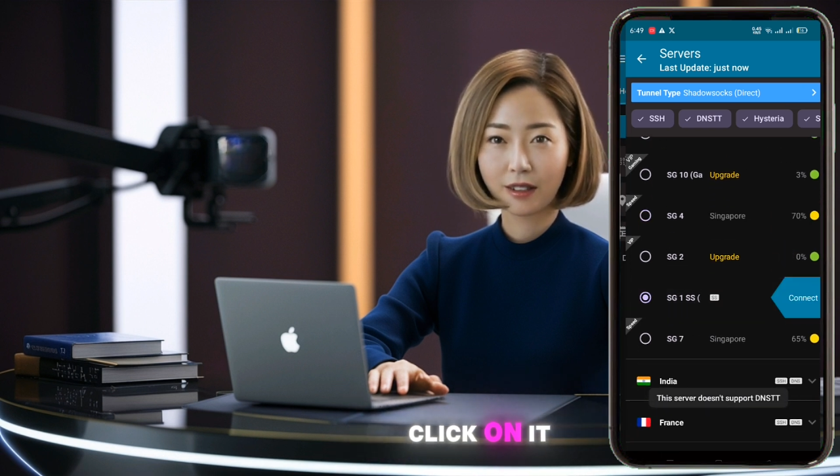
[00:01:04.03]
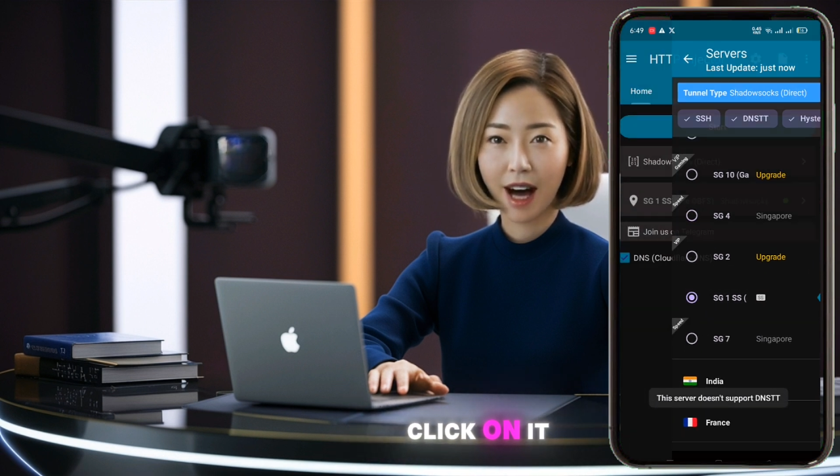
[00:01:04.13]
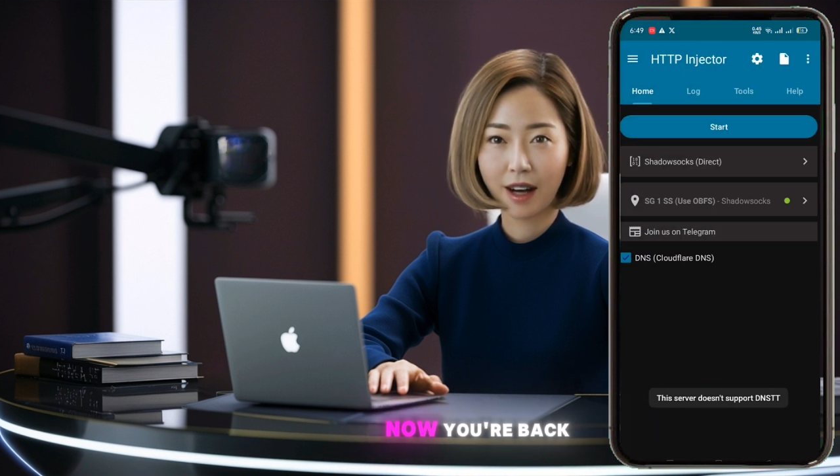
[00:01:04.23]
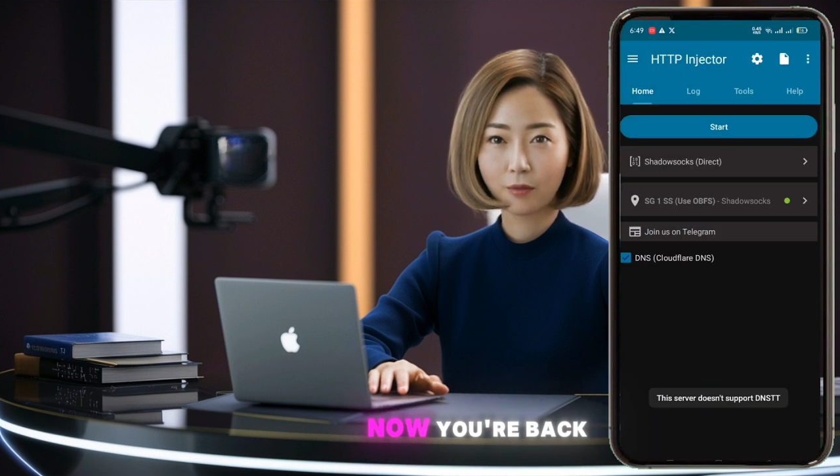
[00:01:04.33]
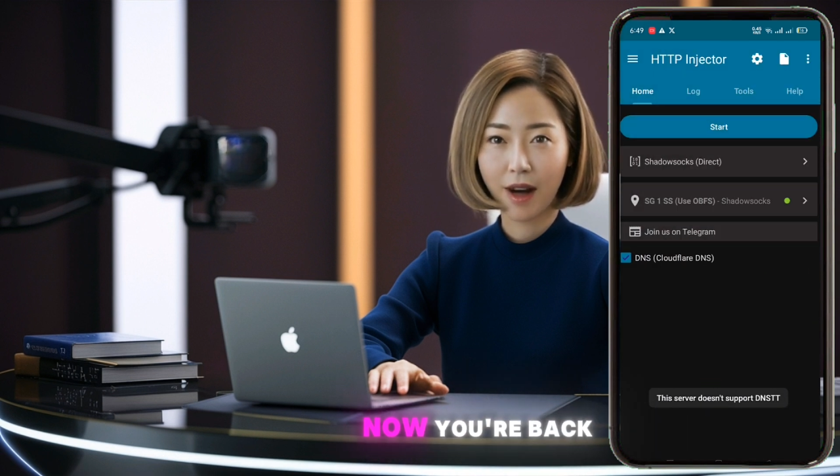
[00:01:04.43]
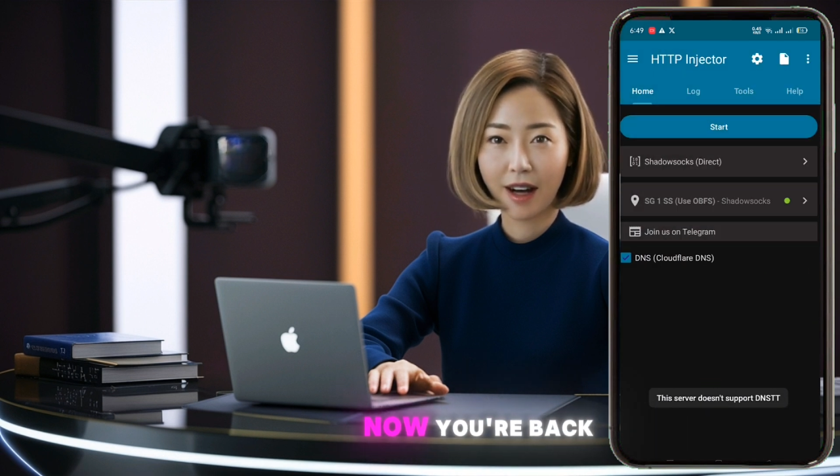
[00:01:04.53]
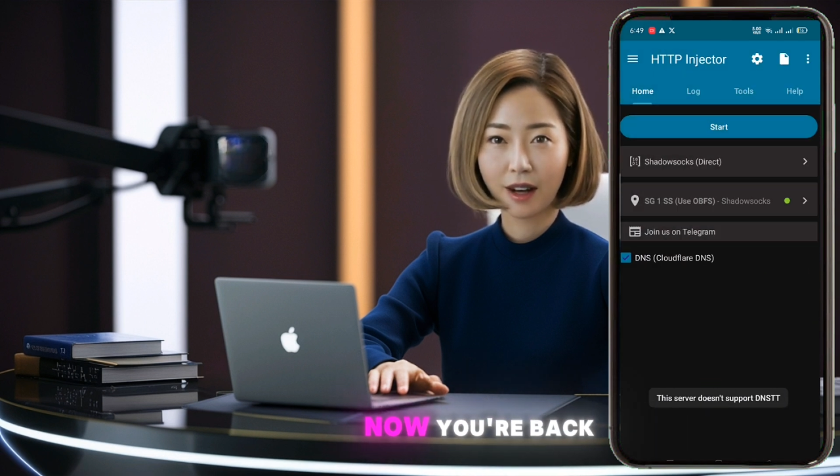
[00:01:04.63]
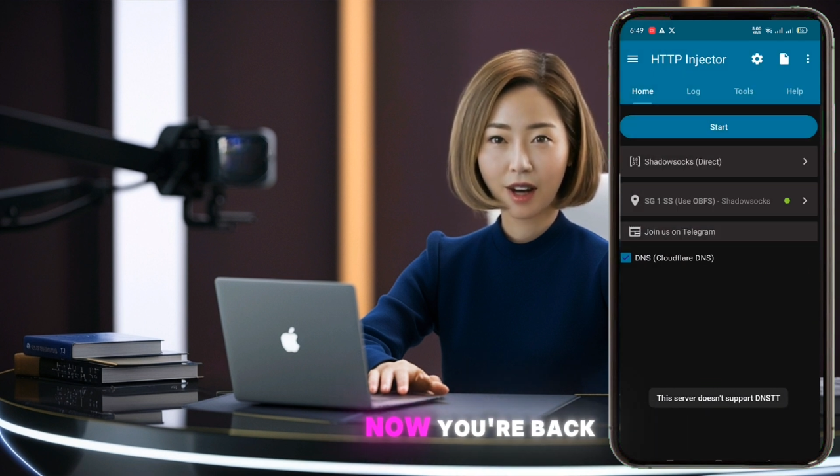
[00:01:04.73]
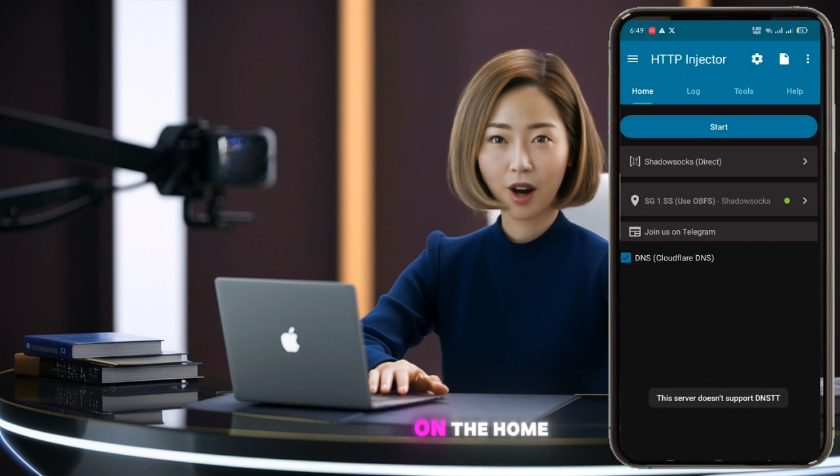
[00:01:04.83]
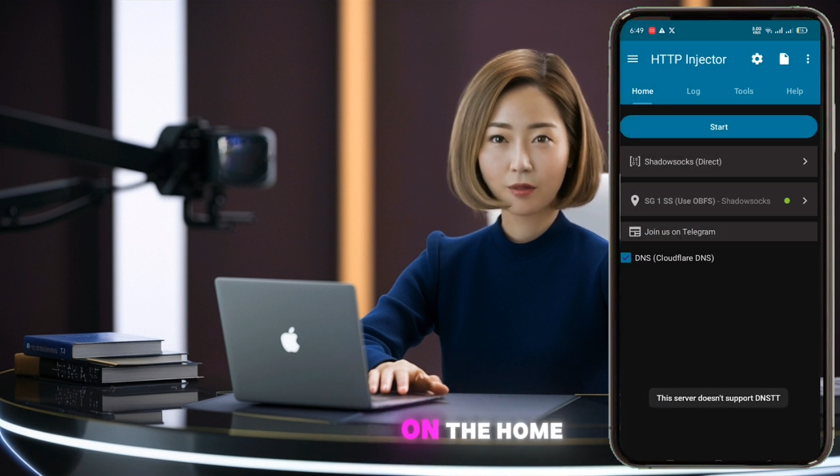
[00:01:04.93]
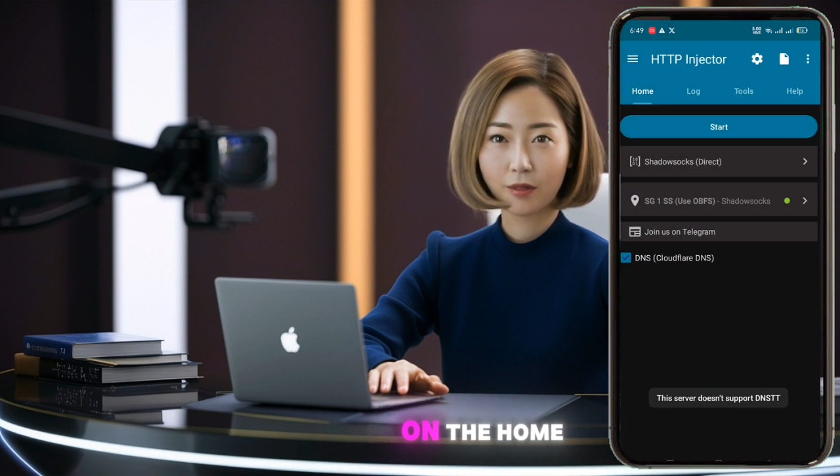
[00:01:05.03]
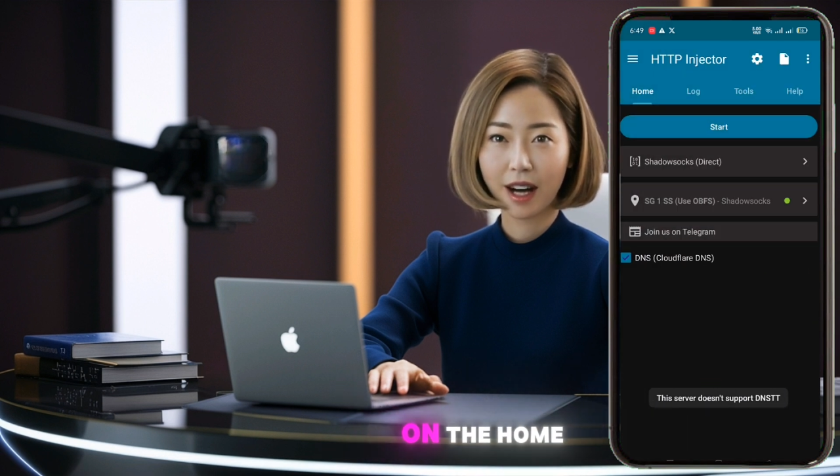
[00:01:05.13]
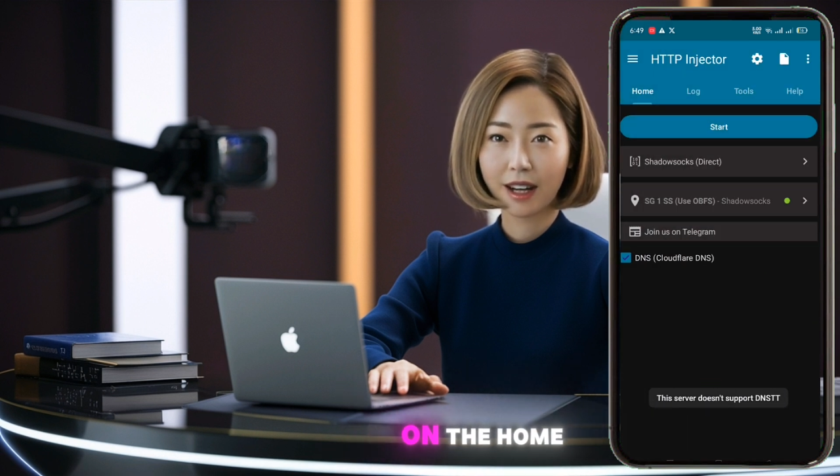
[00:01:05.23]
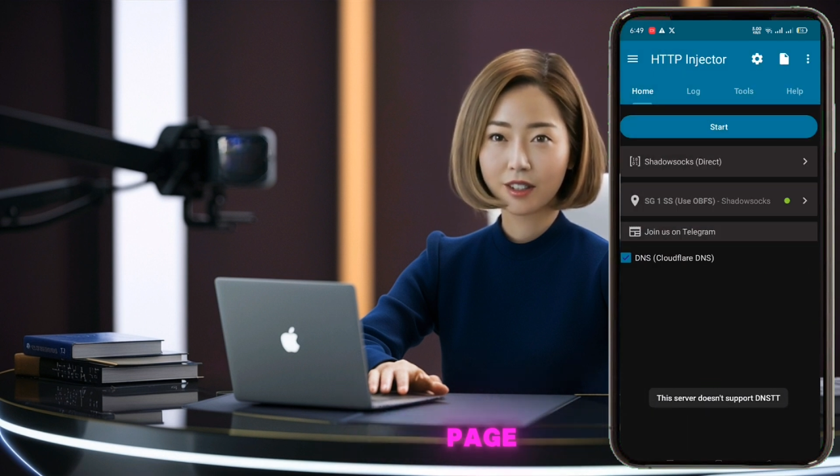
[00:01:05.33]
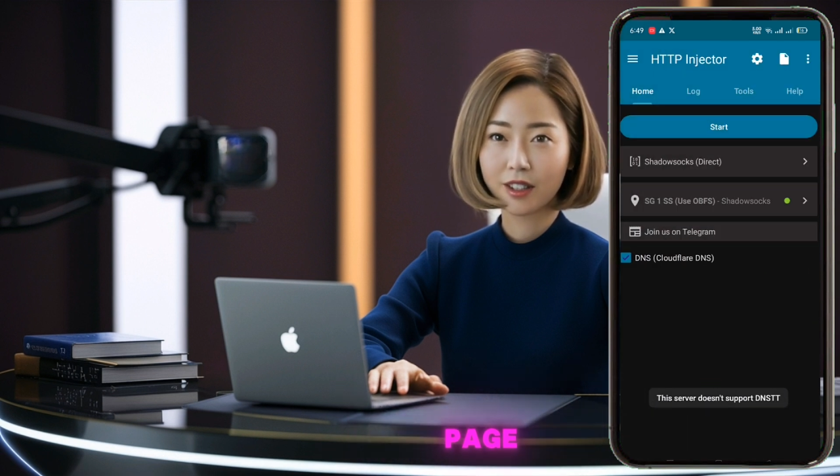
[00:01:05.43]
Now you're back on the home
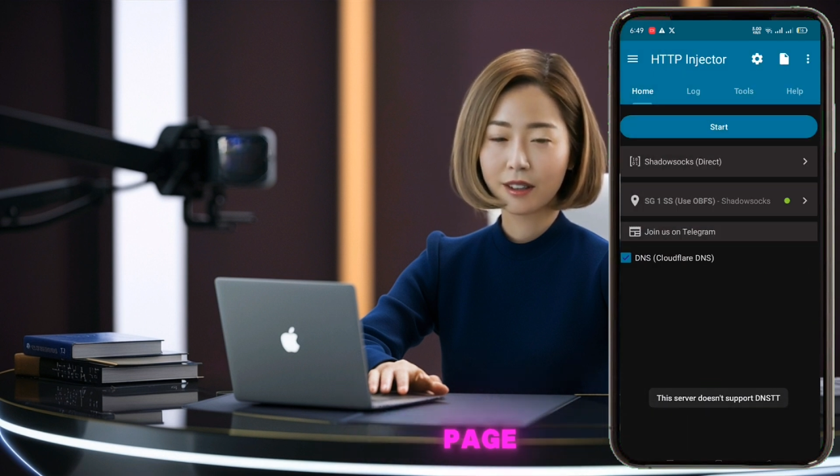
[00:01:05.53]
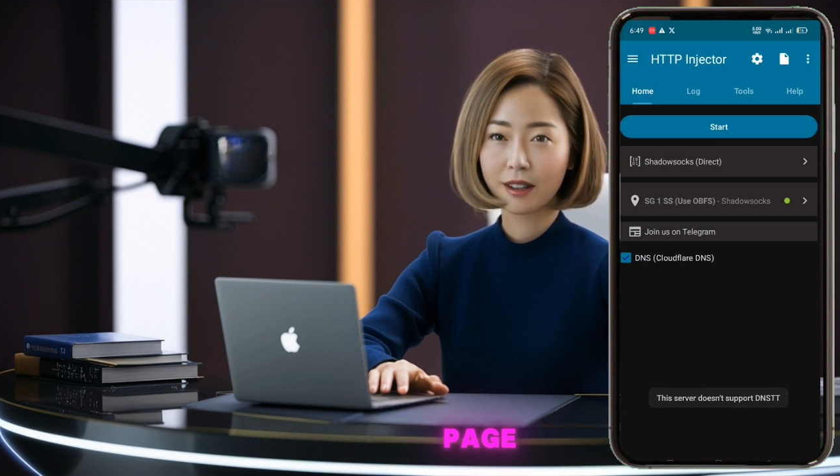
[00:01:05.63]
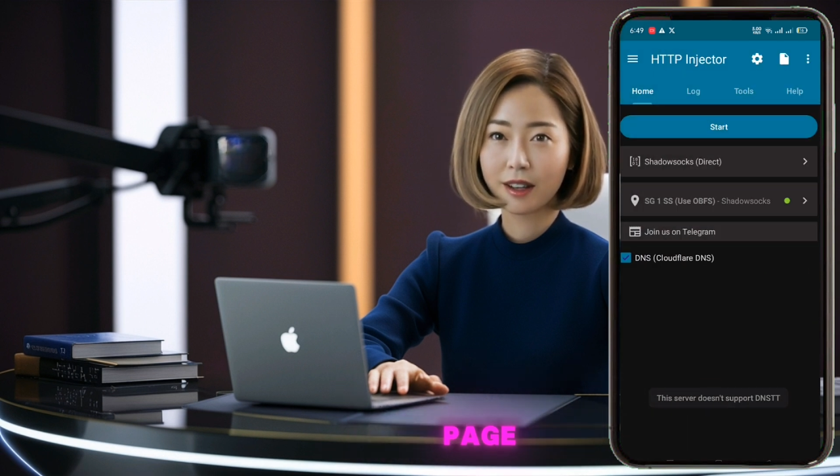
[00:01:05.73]
page.